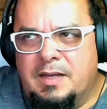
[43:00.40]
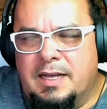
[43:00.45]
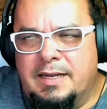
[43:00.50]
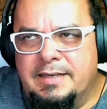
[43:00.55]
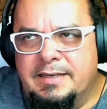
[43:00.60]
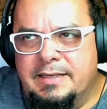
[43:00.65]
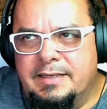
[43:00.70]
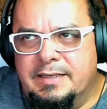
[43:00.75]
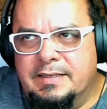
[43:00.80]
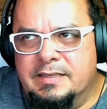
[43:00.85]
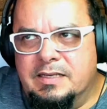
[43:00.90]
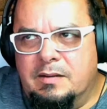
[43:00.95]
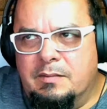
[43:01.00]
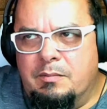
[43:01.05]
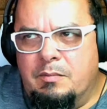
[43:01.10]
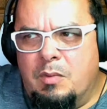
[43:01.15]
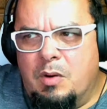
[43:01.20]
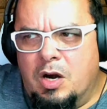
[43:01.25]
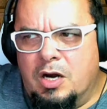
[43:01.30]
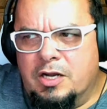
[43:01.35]
ideas that
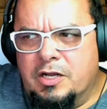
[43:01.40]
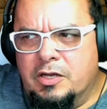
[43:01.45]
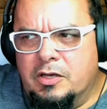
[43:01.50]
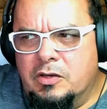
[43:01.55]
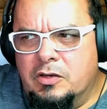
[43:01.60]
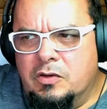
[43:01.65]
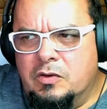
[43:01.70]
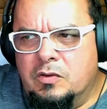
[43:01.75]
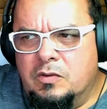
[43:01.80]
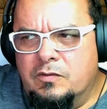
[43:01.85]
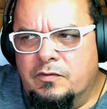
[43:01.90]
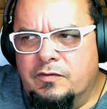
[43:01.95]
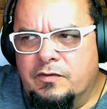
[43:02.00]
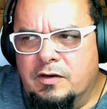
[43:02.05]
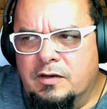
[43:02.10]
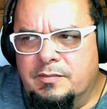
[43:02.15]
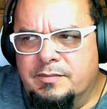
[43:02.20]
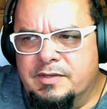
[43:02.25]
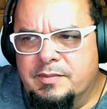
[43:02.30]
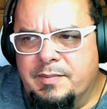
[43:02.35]
Marco
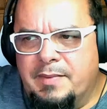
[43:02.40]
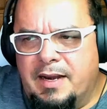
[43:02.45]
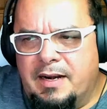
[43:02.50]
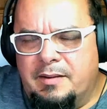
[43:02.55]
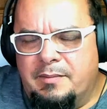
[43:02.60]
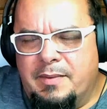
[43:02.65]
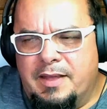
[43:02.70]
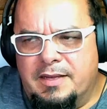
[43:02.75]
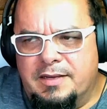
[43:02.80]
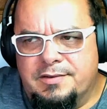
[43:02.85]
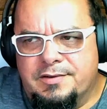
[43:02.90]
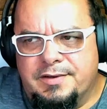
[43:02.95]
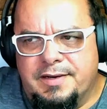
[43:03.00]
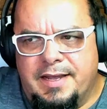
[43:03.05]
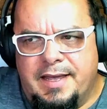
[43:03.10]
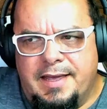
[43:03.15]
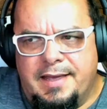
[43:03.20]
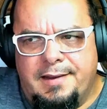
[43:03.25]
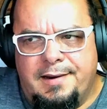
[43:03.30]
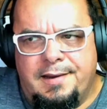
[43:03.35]
from Semantic Mastery
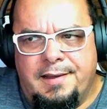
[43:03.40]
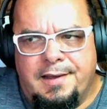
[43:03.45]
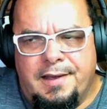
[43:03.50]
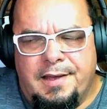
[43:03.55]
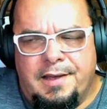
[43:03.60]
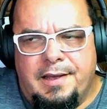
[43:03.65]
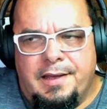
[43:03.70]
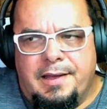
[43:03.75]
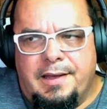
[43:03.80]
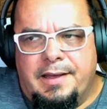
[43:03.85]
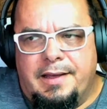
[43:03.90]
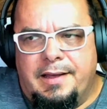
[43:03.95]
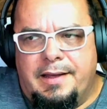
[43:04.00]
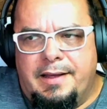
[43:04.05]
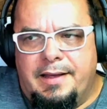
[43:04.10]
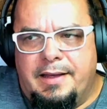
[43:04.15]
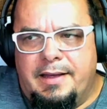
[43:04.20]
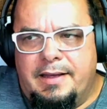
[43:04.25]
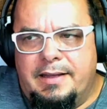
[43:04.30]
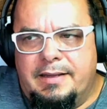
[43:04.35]
had,
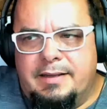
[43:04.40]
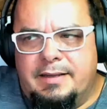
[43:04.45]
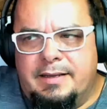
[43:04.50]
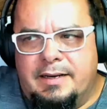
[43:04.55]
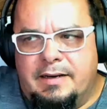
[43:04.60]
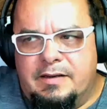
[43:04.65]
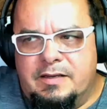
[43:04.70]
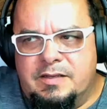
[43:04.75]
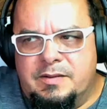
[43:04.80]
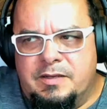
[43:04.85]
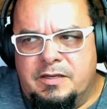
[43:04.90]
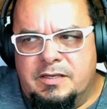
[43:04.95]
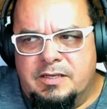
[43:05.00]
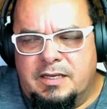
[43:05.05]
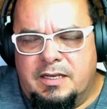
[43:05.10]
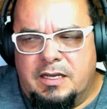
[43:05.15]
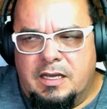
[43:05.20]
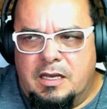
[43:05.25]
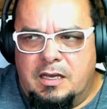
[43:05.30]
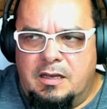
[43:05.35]
and I was
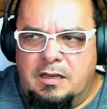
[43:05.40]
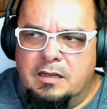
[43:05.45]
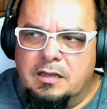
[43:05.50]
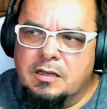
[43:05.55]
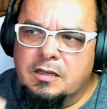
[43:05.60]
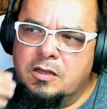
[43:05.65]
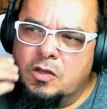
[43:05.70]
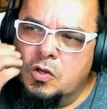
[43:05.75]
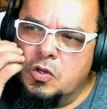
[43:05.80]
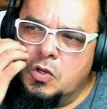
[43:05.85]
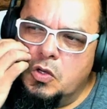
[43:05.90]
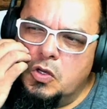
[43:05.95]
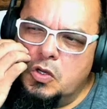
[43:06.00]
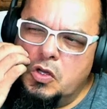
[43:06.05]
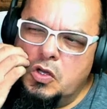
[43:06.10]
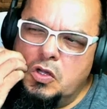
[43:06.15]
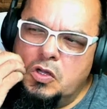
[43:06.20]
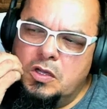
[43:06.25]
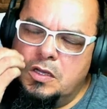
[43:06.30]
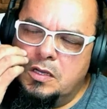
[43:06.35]
using
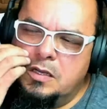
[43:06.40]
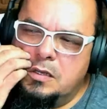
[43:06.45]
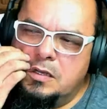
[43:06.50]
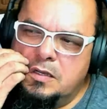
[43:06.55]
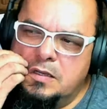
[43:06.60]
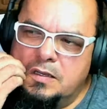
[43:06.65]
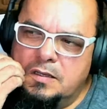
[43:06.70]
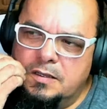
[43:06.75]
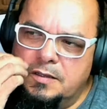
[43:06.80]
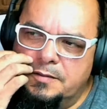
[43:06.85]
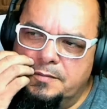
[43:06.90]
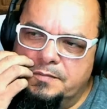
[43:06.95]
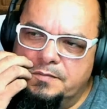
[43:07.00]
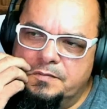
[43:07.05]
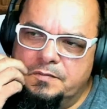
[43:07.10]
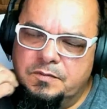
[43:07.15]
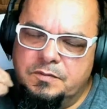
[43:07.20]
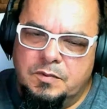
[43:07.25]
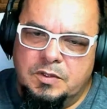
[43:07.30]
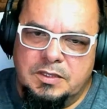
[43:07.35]
Google.
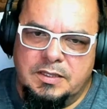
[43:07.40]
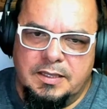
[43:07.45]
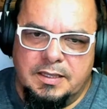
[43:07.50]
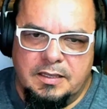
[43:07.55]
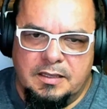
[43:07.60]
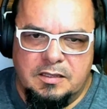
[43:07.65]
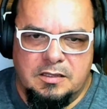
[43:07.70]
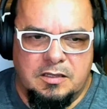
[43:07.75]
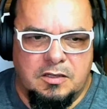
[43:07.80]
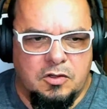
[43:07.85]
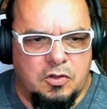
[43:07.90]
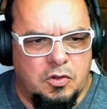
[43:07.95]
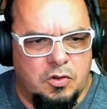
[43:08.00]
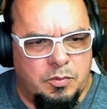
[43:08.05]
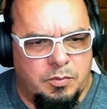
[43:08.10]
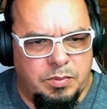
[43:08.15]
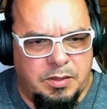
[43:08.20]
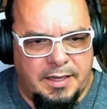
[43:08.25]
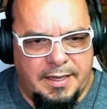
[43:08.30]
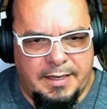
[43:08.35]
What the hell is Google
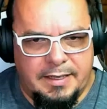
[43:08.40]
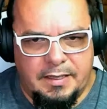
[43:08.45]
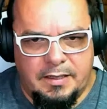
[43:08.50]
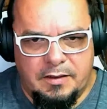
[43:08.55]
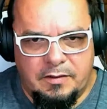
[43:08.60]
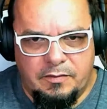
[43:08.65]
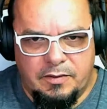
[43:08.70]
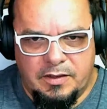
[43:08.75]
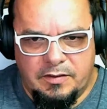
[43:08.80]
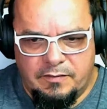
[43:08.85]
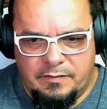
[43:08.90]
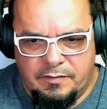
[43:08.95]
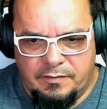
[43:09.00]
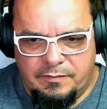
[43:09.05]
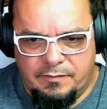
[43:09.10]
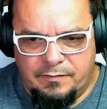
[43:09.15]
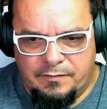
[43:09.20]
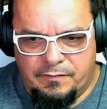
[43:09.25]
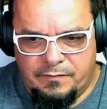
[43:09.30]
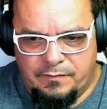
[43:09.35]
Planet or whatever?
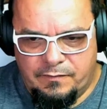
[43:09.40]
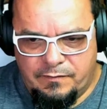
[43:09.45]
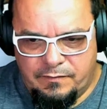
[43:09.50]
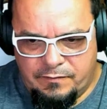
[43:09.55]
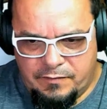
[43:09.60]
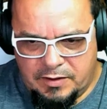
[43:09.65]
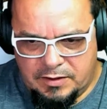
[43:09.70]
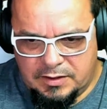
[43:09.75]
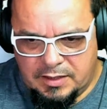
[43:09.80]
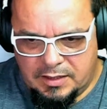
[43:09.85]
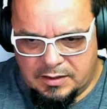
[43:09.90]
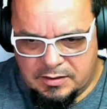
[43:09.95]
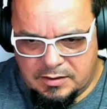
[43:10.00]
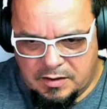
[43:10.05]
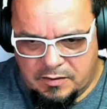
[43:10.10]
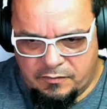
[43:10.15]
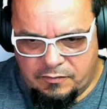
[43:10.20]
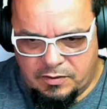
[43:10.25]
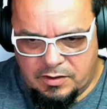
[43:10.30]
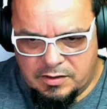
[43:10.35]
Fuck that
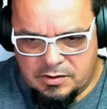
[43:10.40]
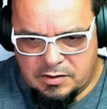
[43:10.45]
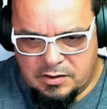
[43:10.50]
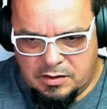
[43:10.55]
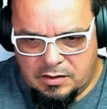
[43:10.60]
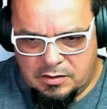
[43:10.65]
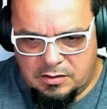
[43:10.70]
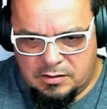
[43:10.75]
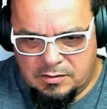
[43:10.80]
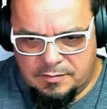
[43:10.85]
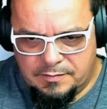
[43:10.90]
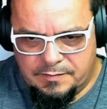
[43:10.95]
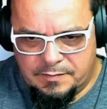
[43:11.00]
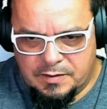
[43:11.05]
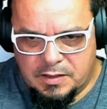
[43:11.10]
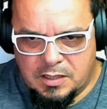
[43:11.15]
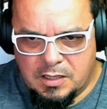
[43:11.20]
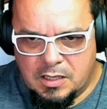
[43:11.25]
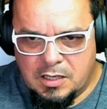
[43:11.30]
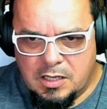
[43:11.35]
software is called.
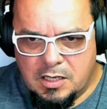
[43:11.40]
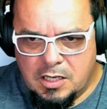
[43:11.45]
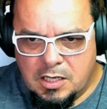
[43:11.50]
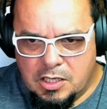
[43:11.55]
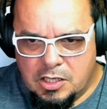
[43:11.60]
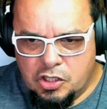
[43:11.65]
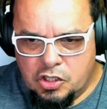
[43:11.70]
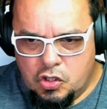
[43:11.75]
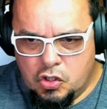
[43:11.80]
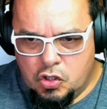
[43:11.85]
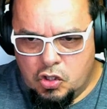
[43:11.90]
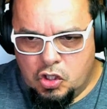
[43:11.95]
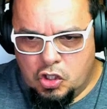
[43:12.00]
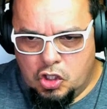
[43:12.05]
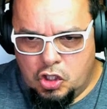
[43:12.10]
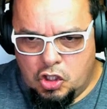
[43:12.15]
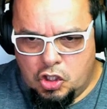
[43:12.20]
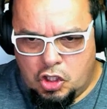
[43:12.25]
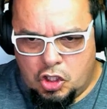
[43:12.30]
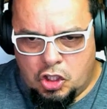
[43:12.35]

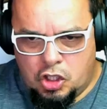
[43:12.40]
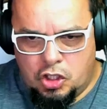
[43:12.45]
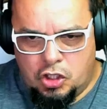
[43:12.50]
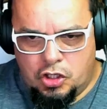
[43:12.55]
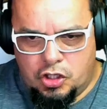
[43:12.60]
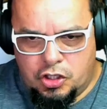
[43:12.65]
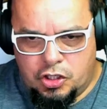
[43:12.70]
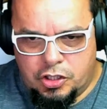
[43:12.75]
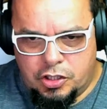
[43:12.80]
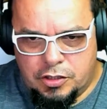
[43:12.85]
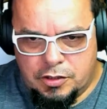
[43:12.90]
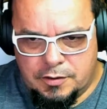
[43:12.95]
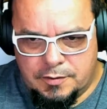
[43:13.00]
Google Earth